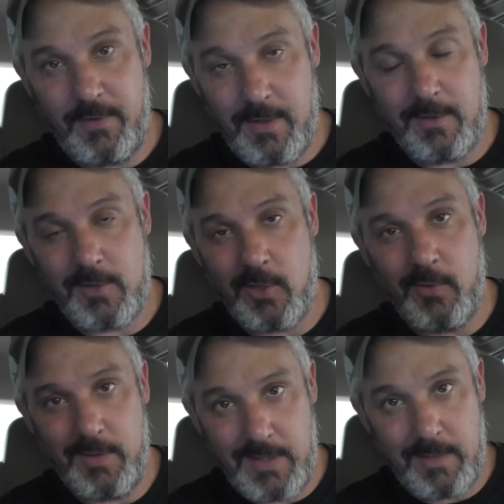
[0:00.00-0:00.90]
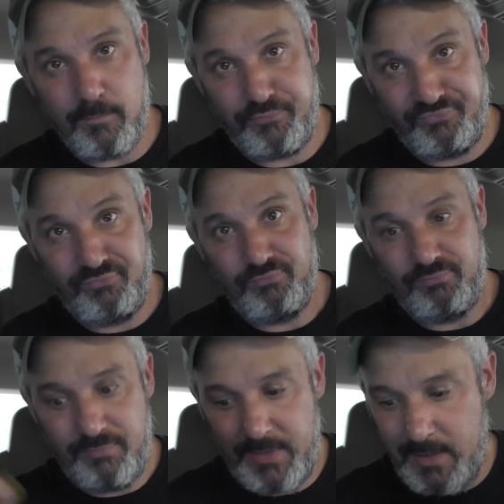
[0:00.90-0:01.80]
the other code, and then,
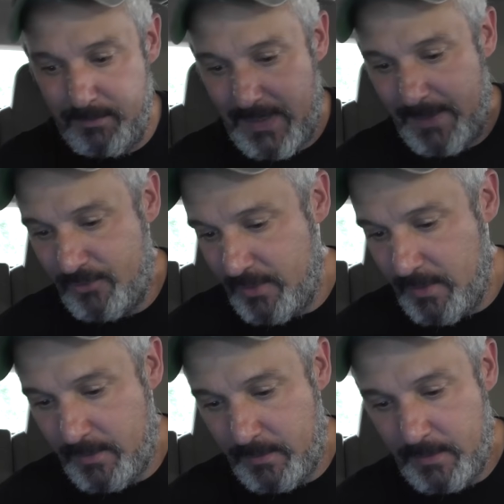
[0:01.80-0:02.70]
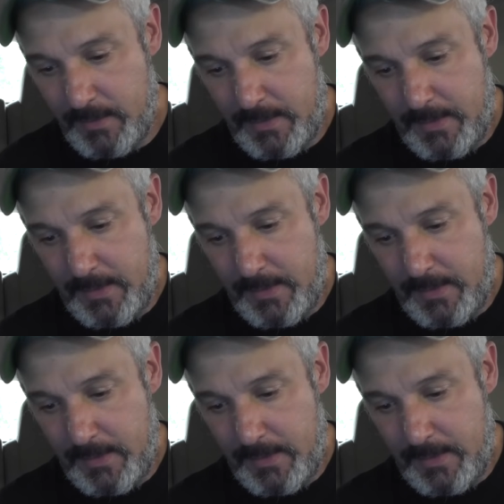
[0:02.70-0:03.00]
you know, Bob's your uncle.